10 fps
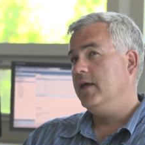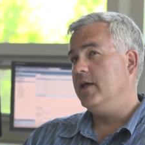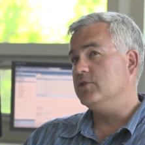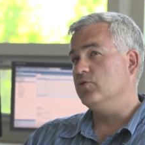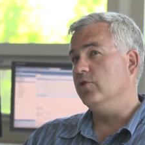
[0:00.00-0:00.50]

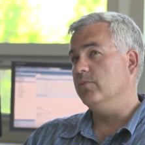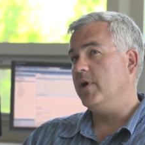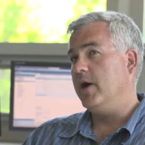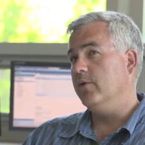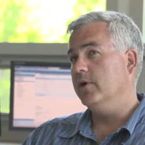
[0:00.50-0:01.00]
and solar
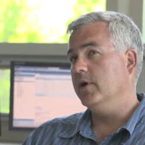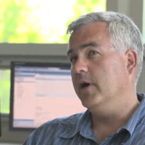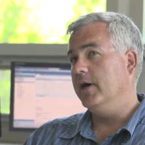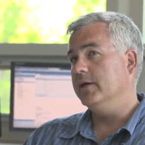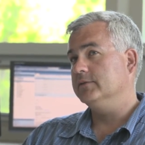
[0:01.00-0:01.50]
power
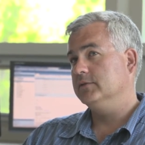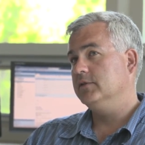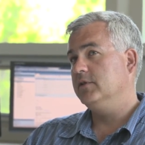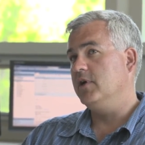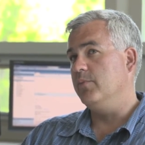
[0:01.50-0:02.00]
uh,
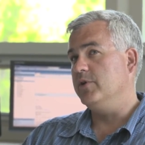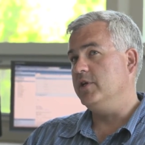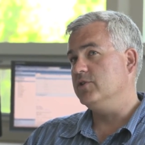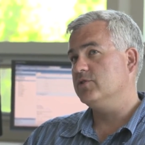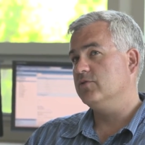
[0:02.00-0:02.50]

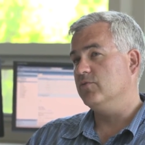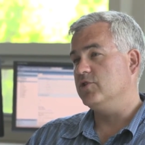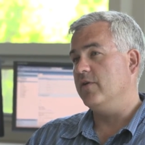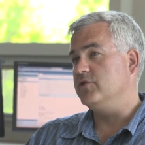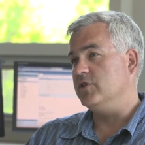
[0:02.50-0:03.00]
companies,
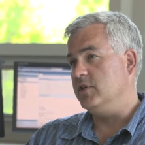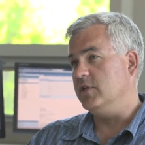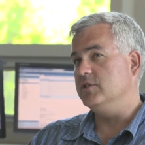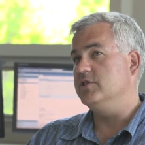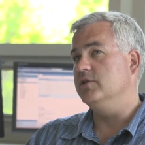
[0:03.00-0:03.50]
which obviously
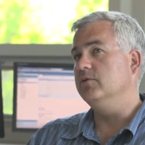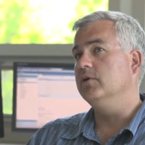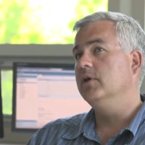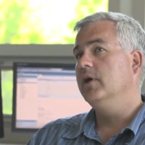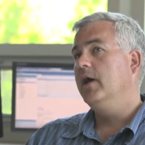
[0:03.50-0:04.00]
need to
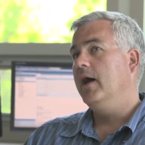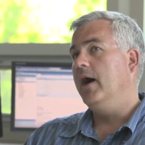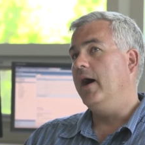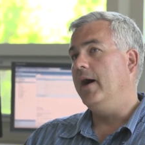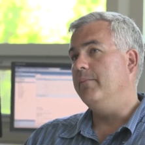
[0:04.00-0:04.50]

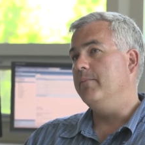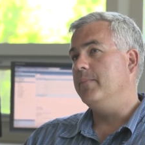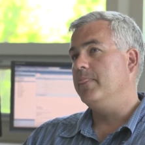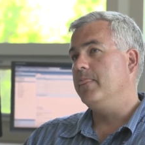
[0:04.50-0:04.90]
um,